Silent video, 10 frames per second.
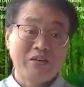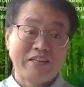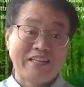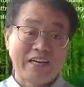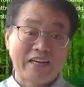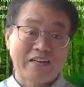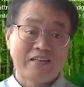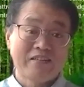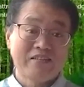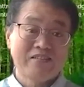attack.
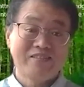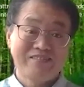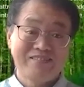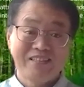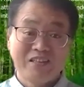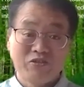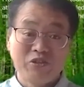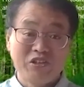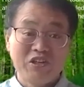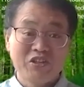A few
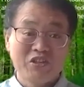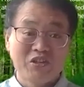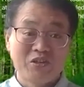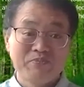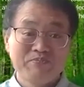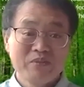years ago,